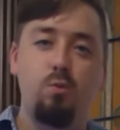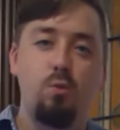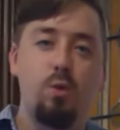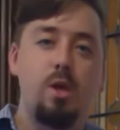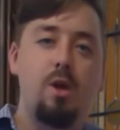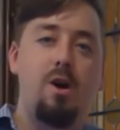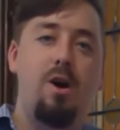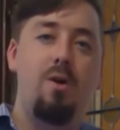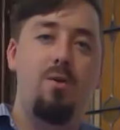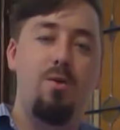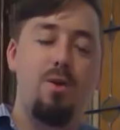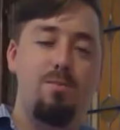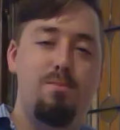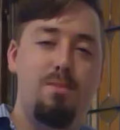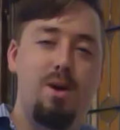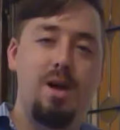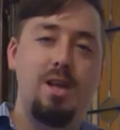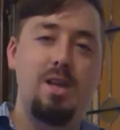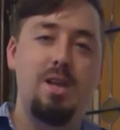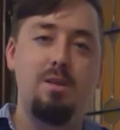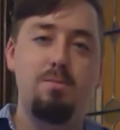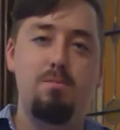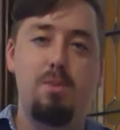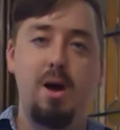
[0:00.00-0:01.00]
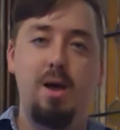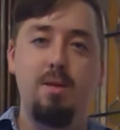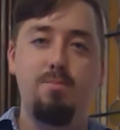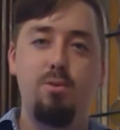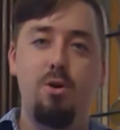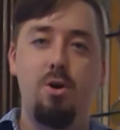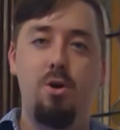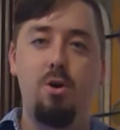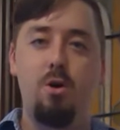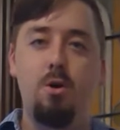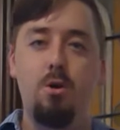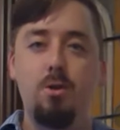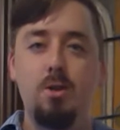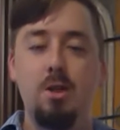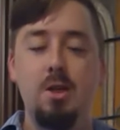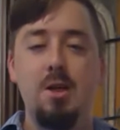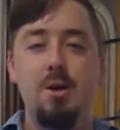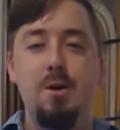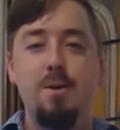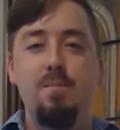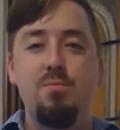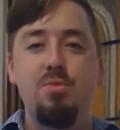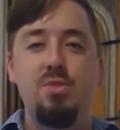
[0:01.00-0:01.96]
we are reminded by Paul